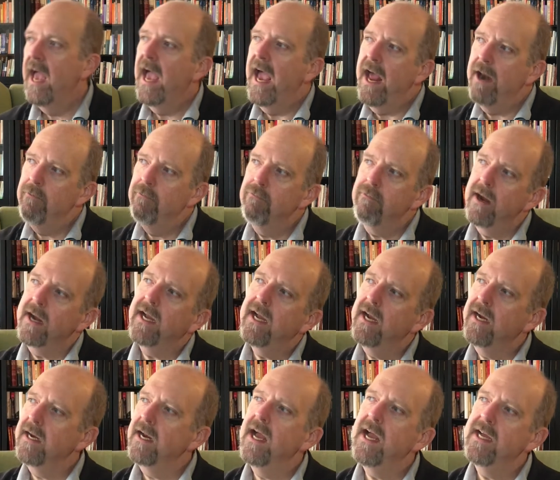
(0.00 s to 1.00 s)
and
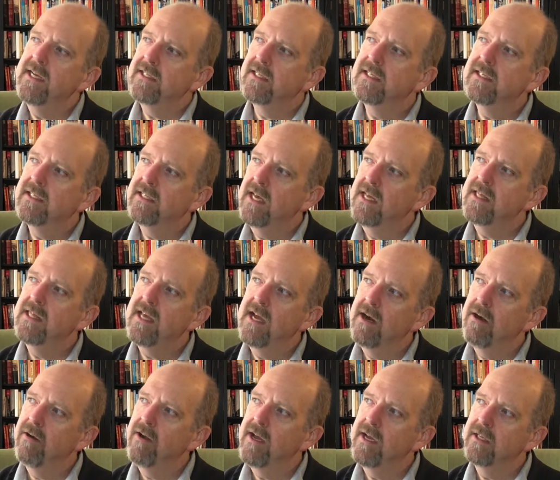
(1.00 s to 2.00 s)
recognizes that
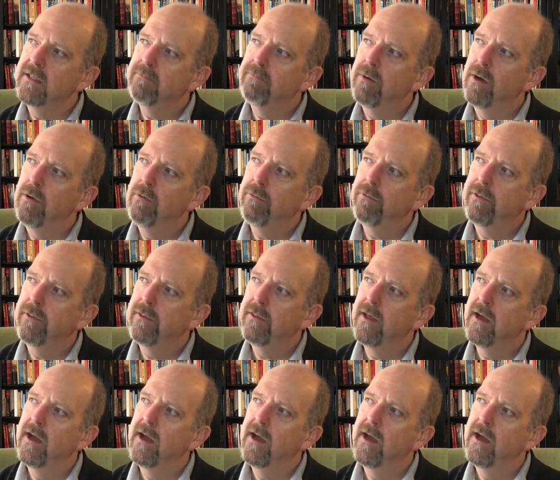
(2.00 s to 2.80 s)
there is both,